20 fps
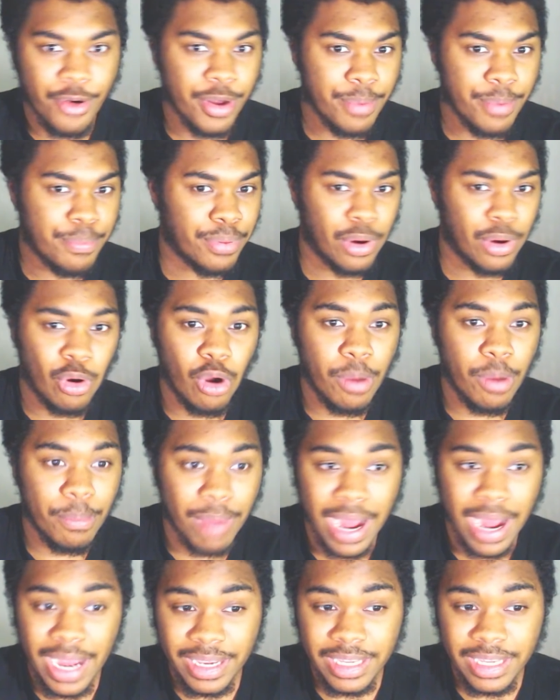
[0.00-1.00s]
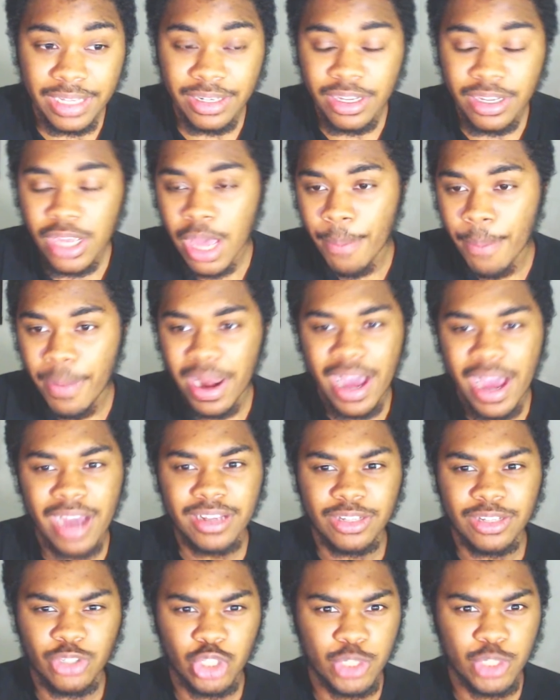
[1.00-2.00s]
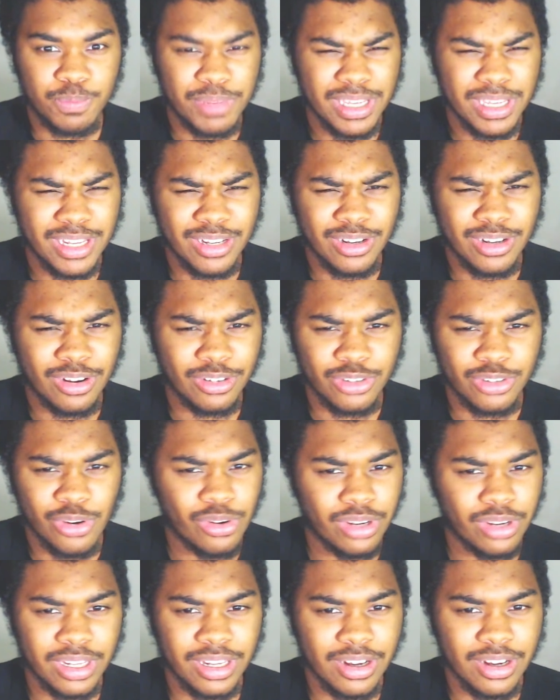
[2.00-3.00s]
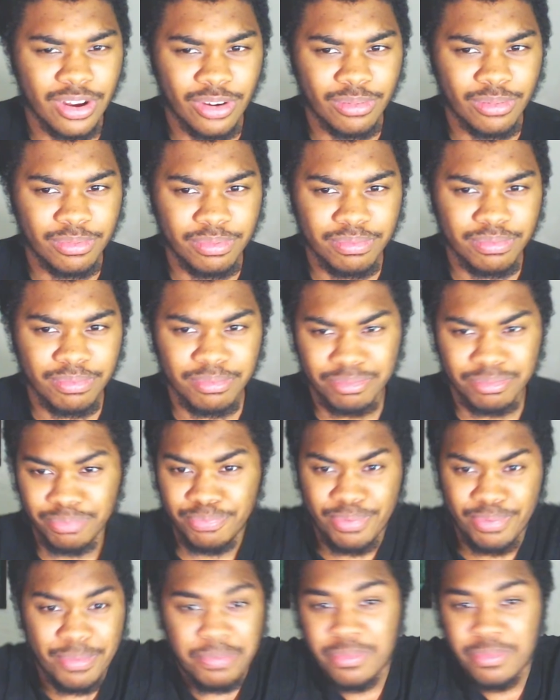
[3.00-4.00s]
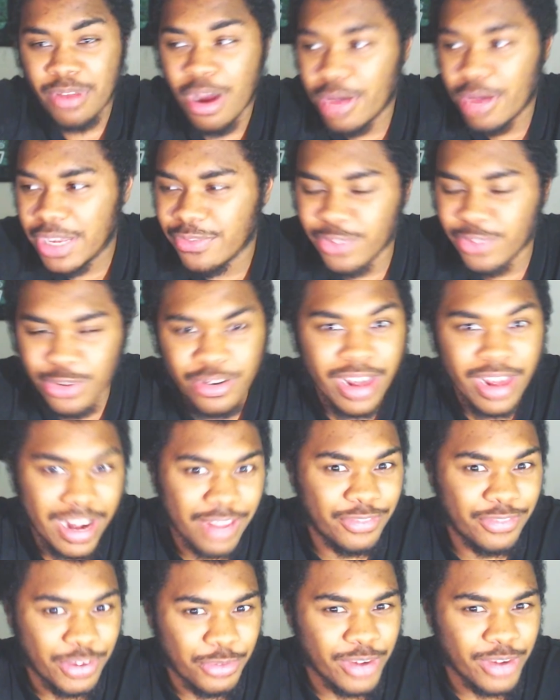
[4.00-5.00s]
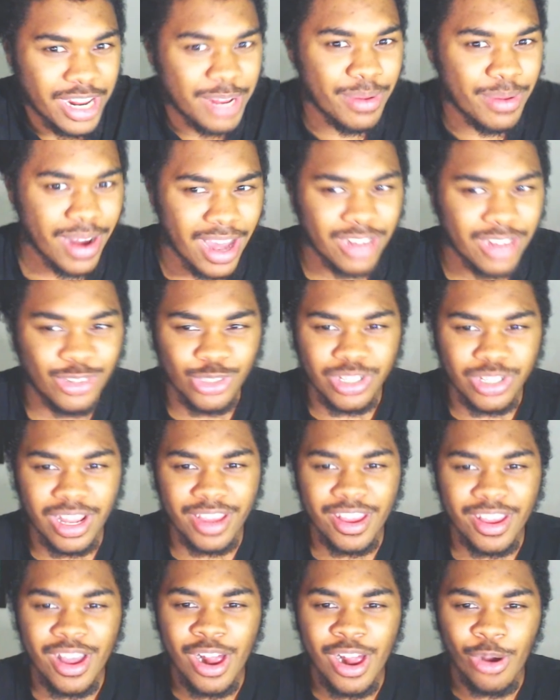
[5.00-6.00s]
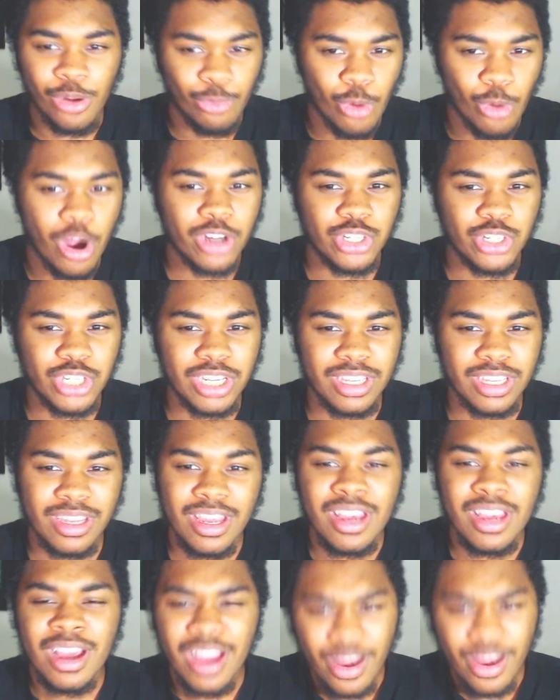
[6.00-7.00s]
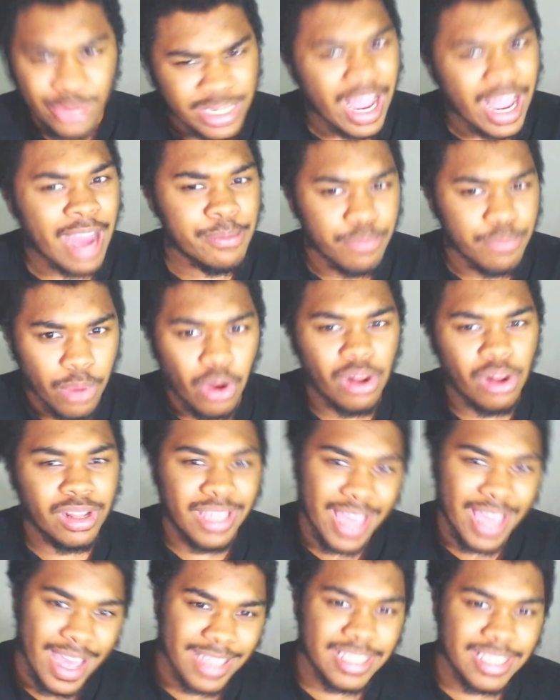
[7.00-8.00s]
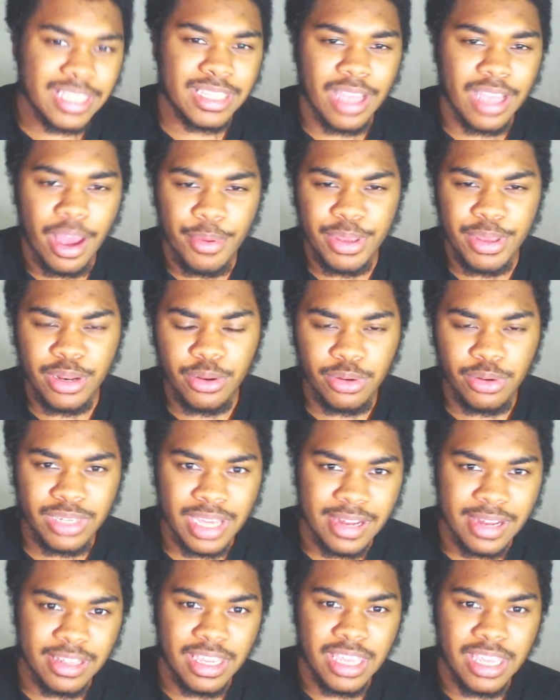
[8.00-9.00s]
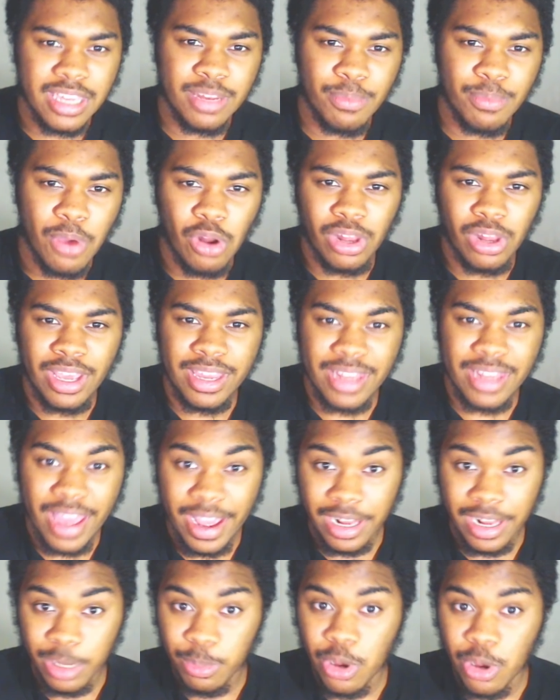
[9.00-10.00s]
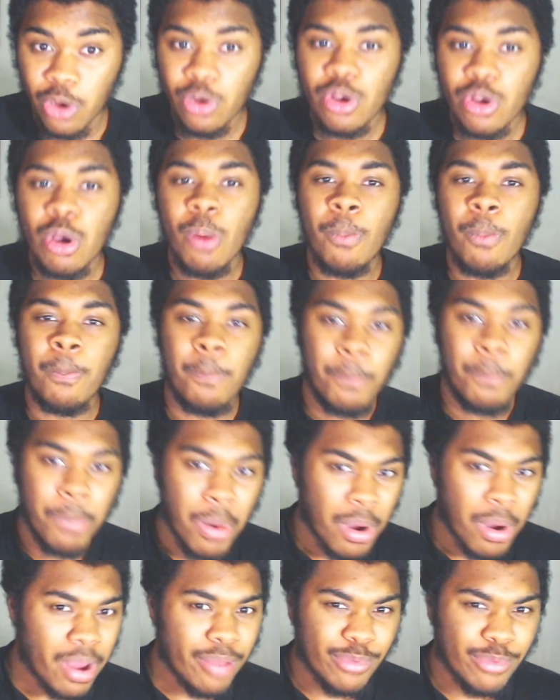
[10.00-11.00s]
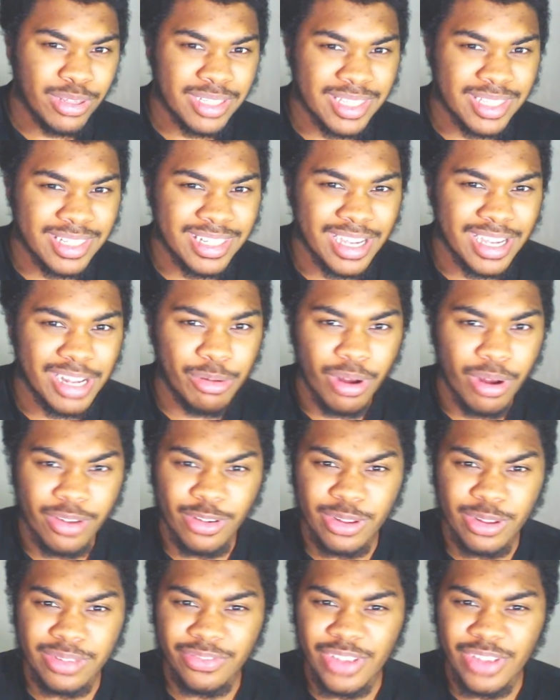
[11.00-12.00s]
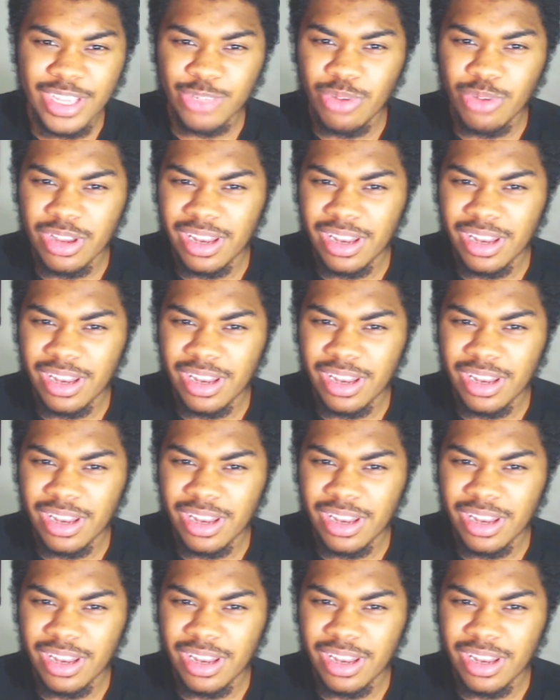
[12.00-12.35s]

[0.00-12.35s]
poor marking. Bernat just being totally, not even doing anything really, but not just like watching. It was a handball, yes. I mean, technically the ball hit the elbow, but it was still one of those things where